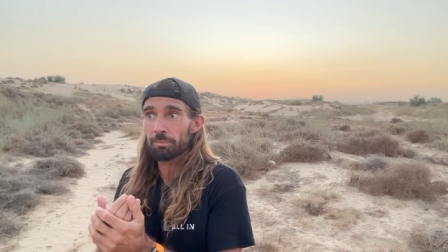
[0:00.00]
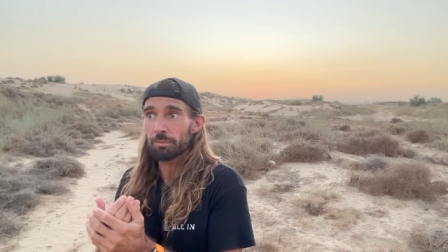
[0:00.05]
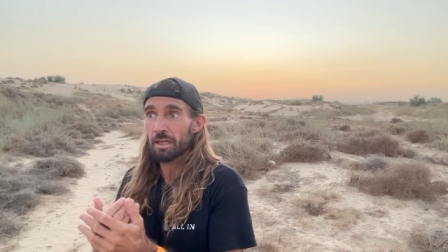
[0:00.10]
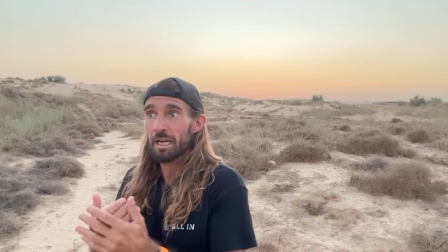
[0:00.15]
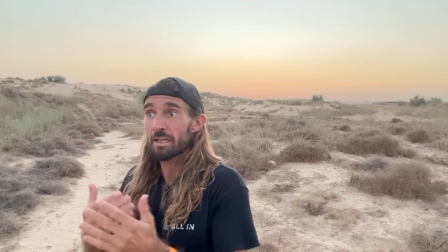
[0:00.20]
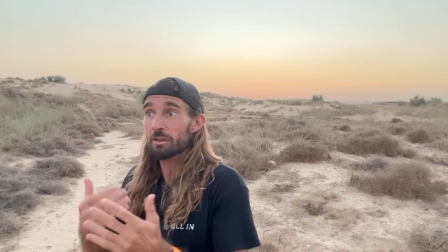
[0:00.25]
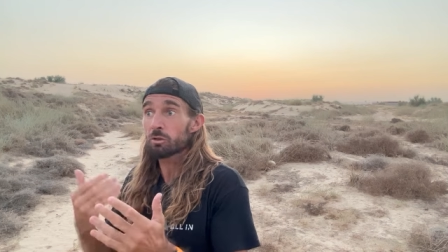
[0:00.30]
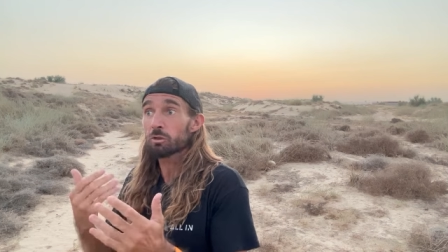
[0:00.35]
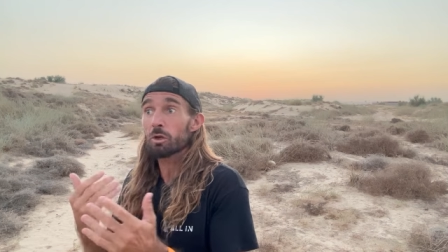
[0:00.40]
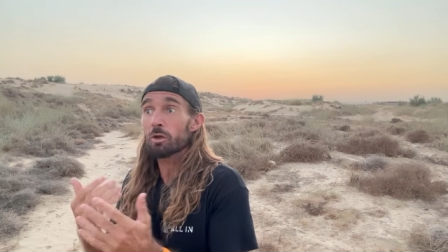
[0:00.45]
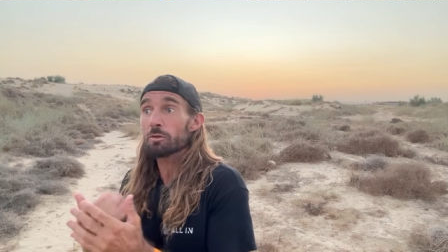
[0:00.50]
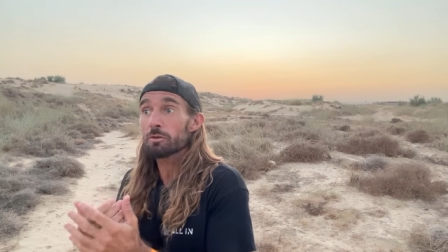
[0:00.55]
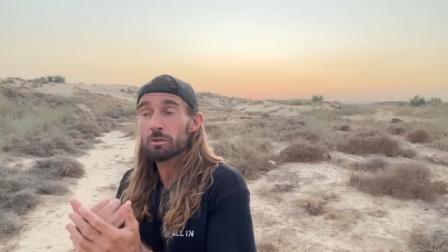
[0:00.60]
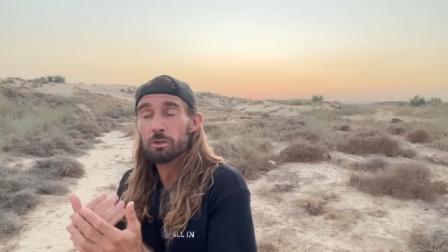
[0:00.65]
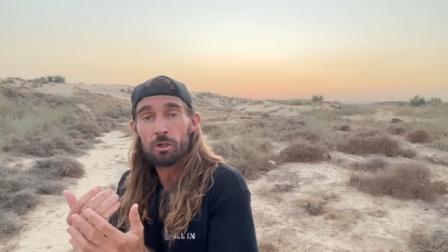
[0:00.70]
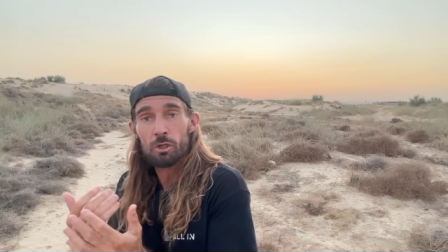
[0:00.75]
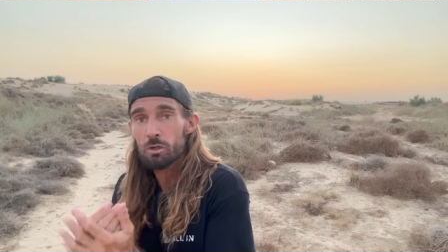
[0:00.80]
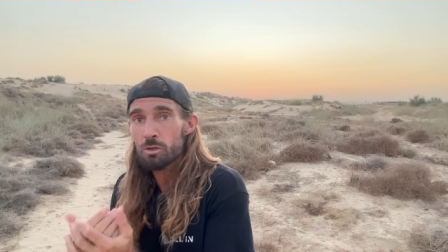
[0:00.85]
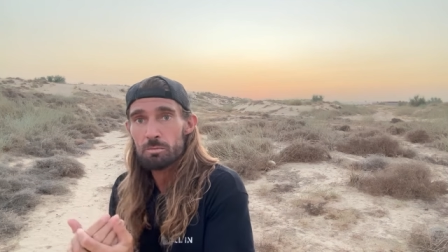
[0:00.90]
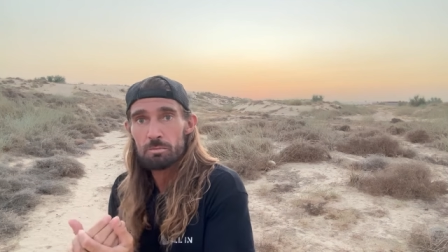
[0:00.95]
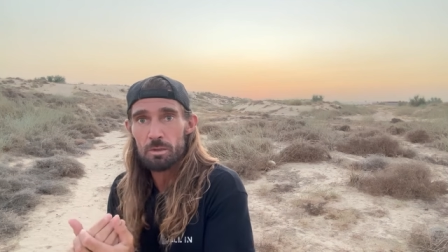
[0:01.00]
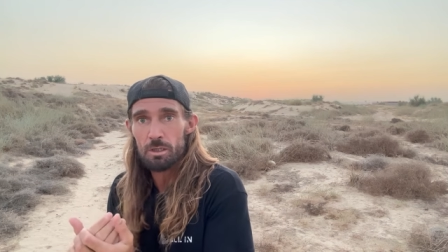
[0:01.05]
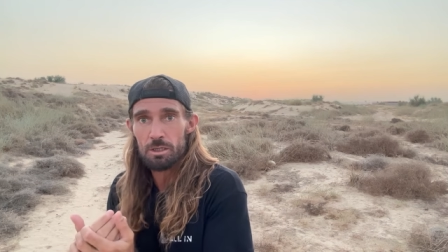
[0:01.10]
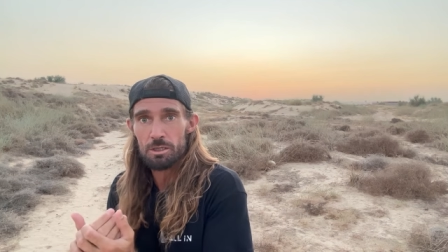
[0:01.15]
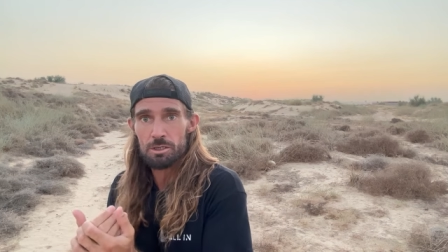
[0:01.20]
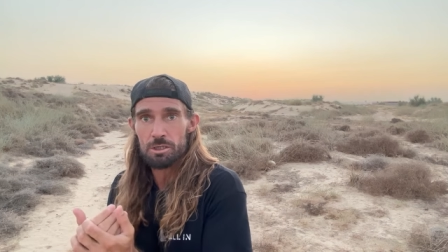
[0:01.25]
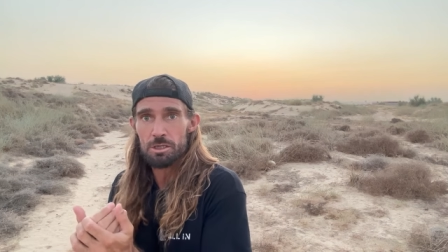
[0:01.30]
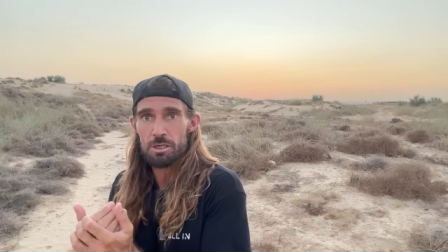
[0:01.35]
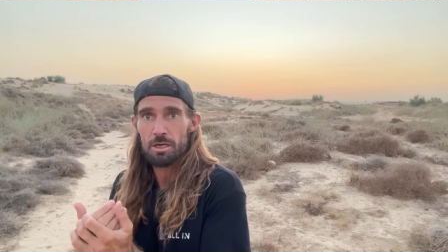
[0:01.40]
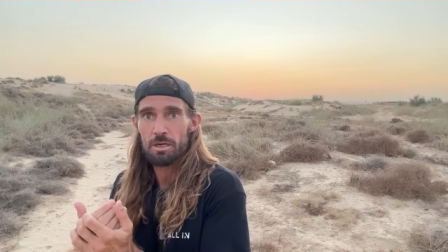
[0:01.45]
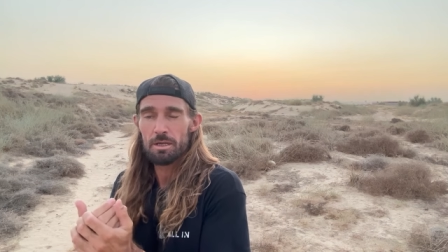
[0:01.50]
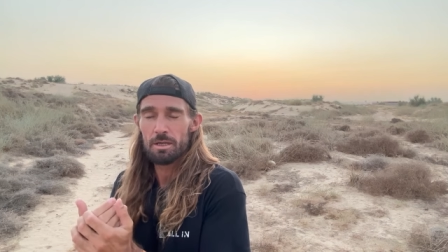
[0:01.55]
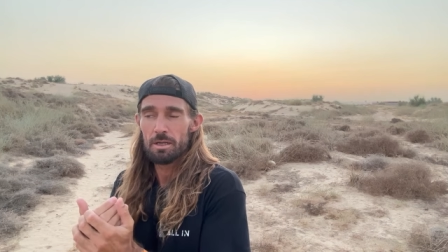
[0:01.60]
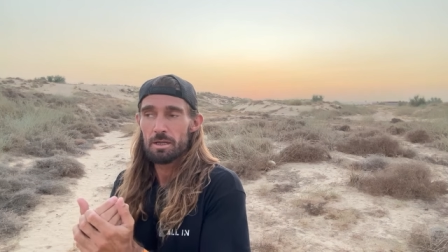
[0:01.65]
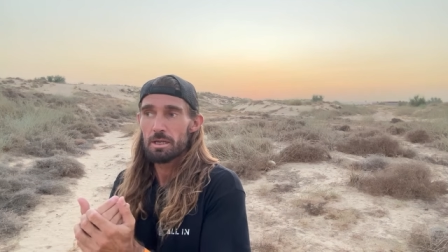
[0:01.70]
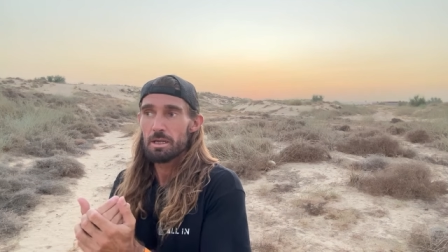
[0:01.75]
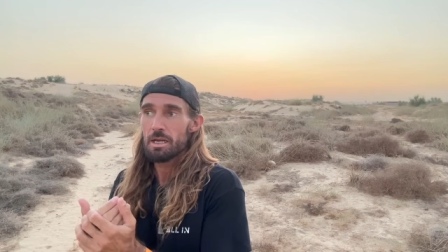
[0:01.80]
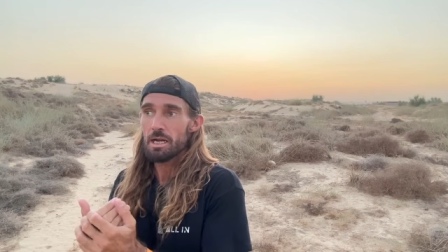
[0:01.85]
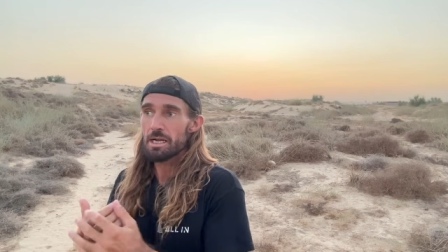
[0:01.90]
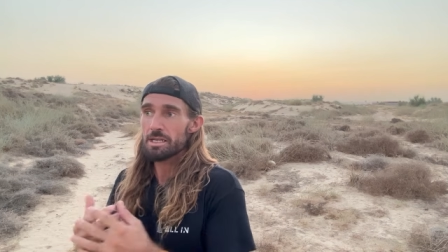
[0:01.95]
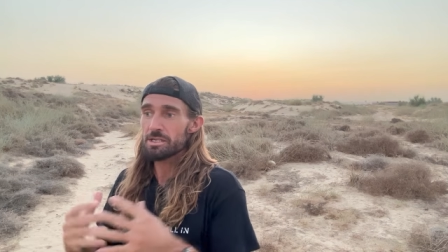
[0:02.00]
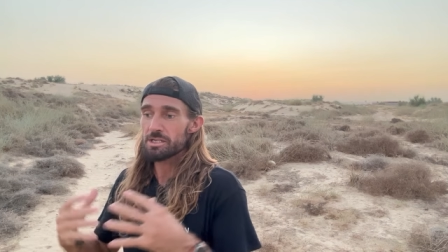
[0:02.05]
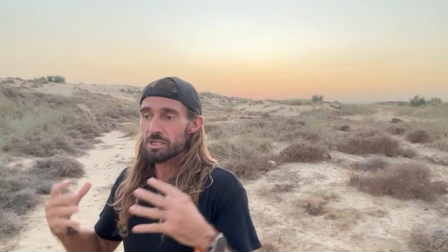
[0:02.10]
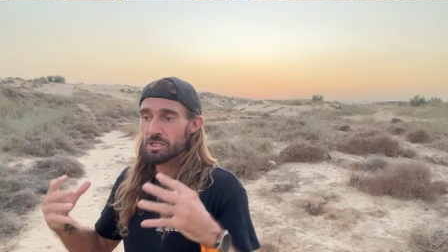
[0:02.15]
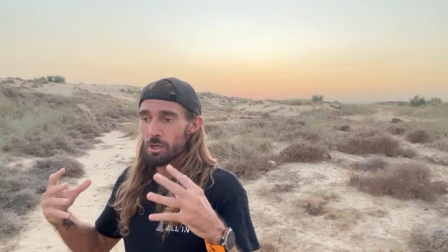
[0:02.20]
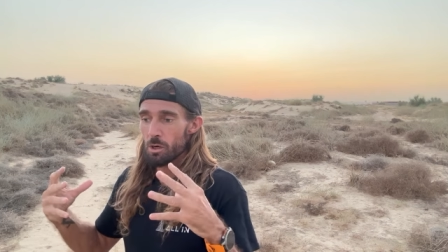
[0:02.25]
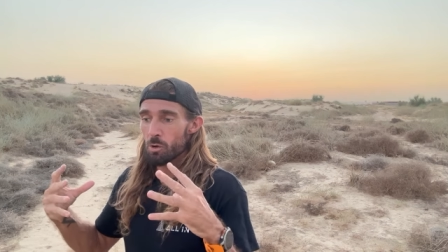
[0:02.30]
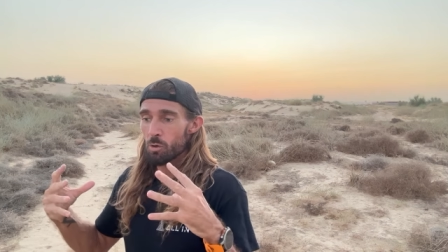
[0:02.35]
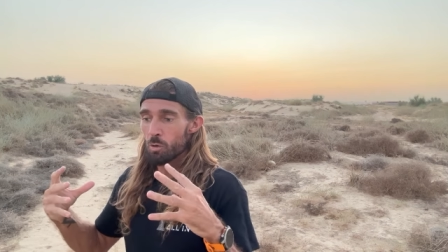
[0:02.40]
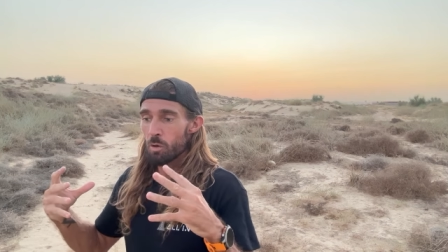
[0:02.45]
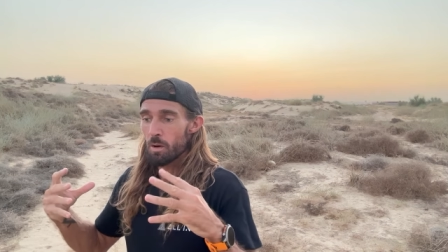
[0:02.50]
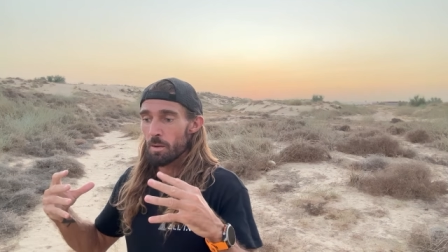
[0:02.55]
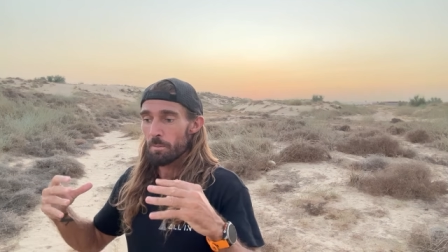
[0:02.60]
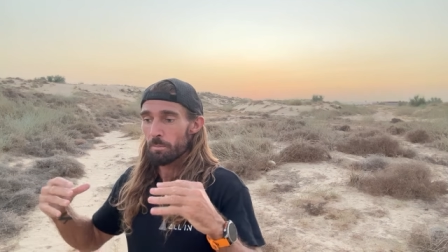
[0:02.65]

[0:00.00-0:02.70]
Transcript: I'd done too much. And so